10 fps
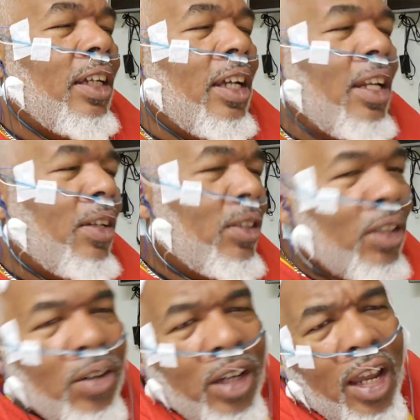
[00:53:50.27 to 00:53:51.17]
And he goes,
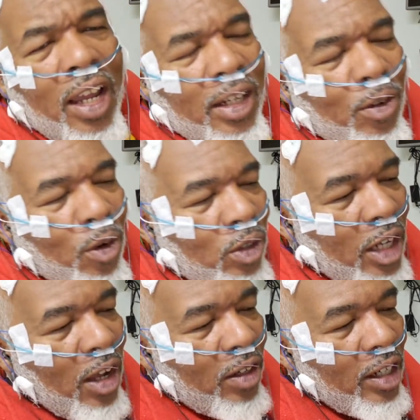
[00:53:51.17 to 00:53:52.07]
Oh, yeah. And he wrote
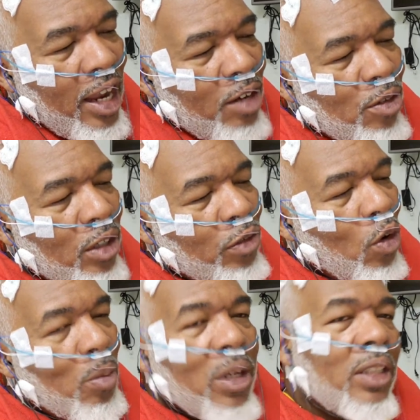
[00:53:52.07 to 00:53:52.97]
down an address
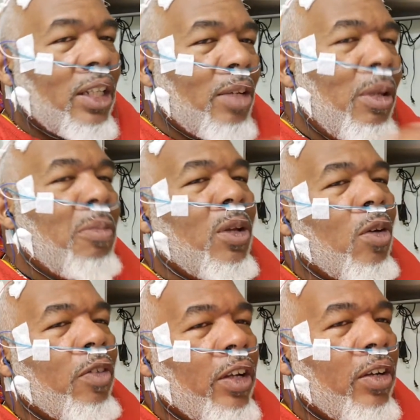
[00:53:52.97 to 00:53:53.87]
for me and said, Meet me
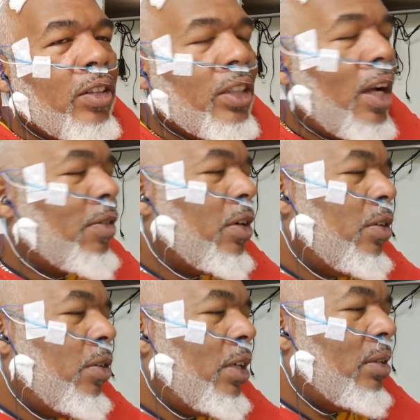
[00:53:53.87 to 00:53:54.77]
over here this
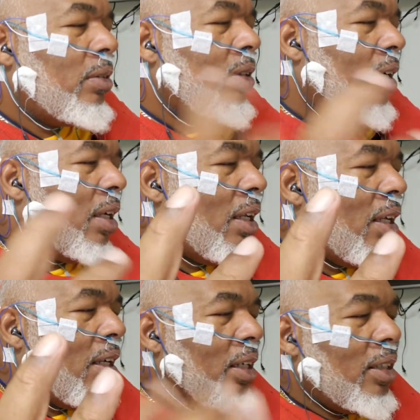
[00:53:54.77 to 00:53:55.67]
afternoon at
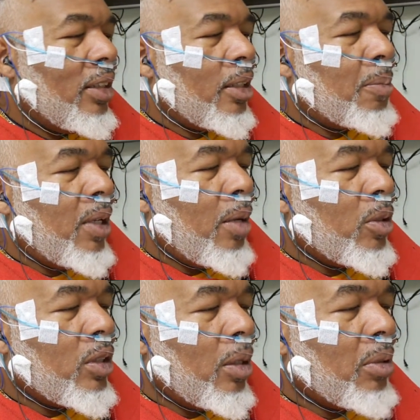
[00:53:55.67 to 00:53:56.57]
6 p.m. or
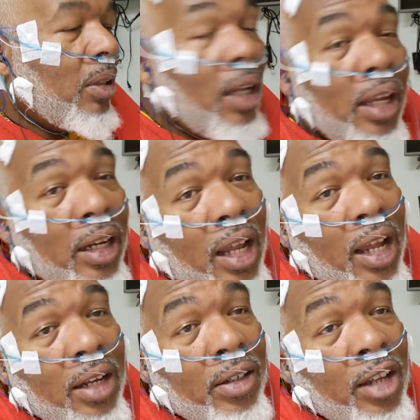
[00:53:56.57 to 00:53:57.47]
something. And I
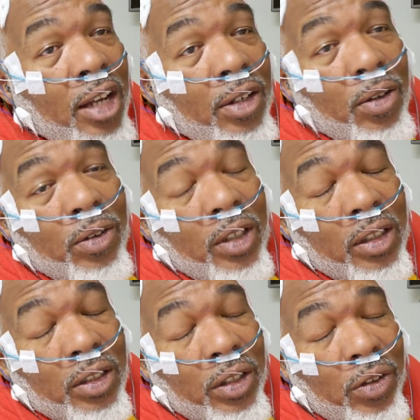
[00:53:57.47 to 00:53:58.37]
did not know that the
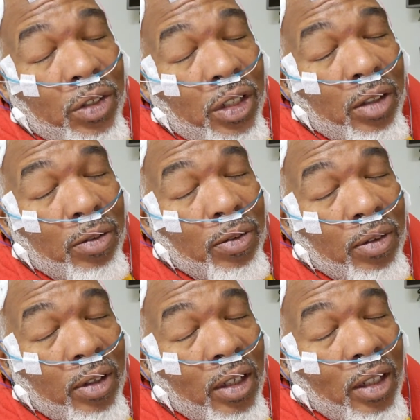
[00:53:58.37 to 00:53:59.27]
senior chief
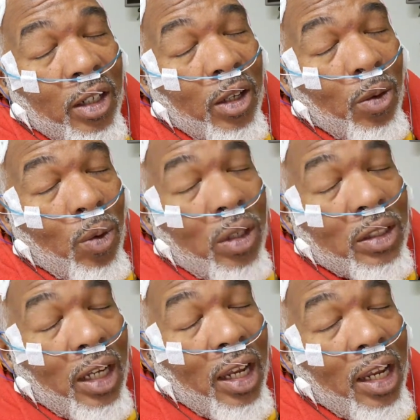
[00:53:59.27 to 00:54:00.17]
was
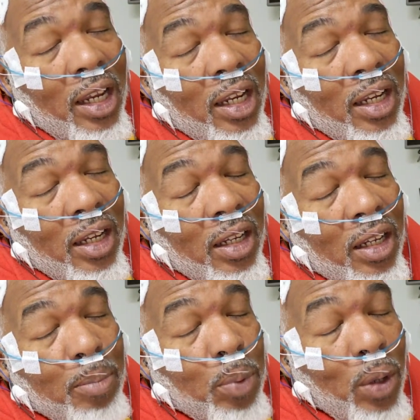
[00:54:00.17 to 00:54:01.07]
a
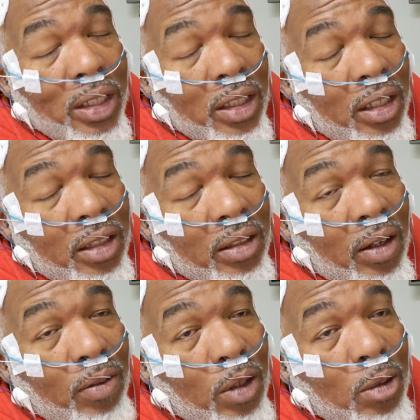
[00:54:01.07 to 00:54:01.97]
president
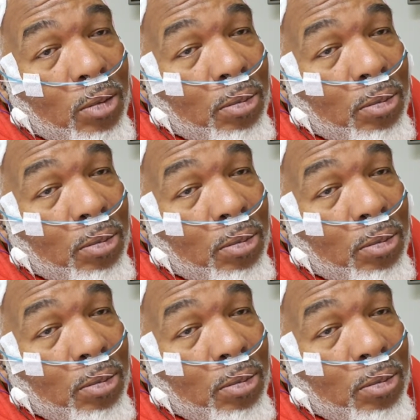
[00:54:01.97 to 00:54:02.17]
of the